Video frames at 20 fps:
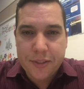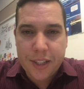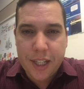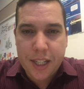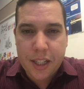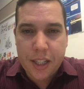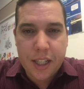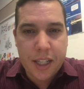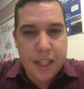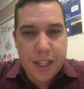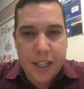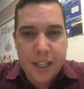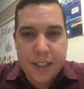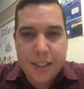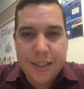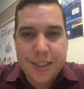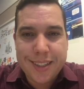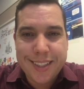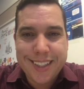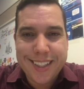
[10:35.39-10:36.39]
luck
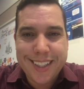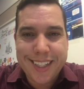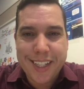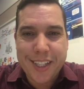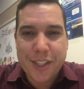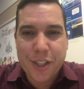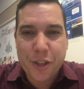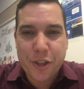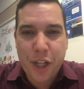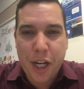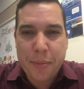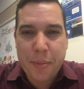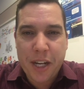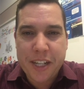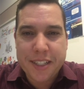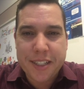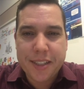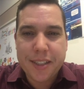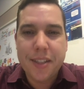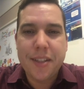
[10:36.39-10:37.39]
in your job
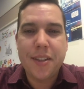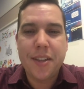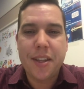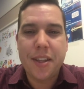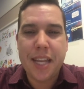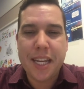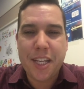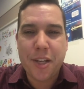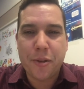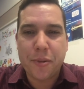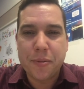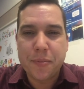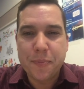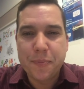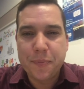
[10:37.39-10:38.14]
hunt. Thank you.